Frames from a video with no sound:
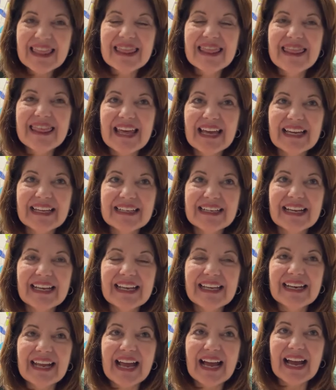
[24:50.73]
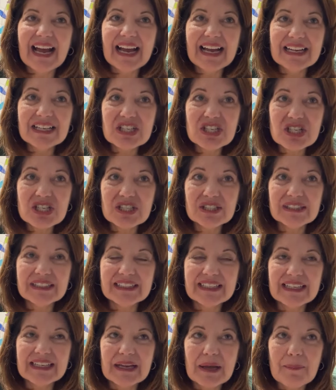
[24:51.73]
then it
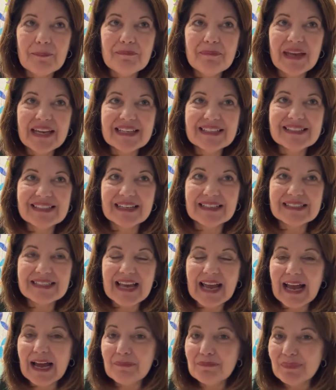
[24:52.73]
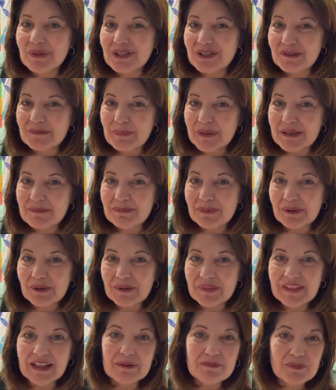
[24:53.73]
actually makes us happier people
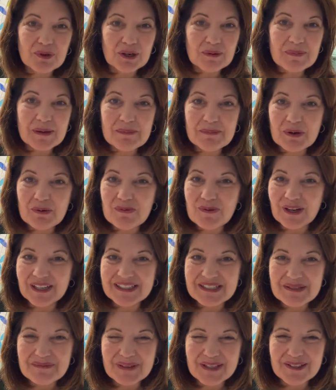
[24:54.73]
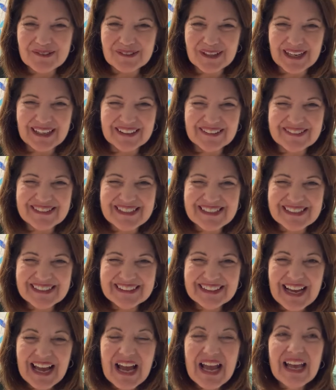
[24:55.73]
that more people want to be around.
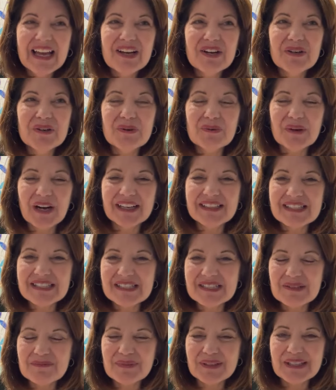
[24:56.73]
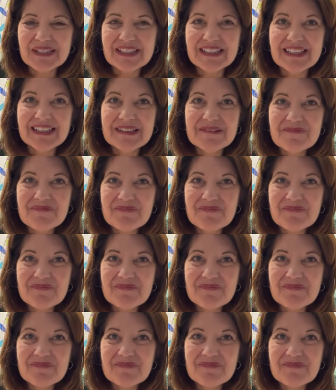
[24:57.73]
Who wants to be